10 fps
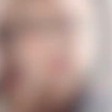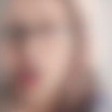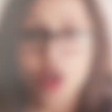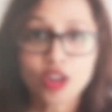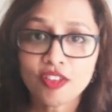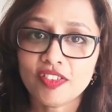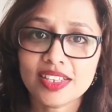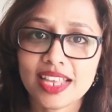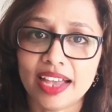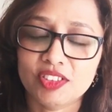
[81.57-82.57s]
All of
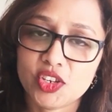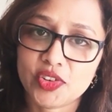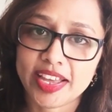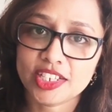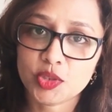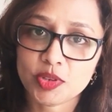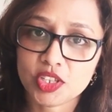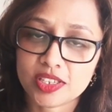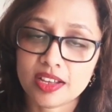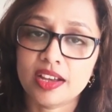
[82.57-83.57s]
us have strengths which
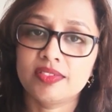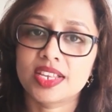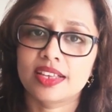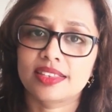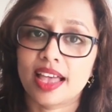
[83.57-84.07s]
serves us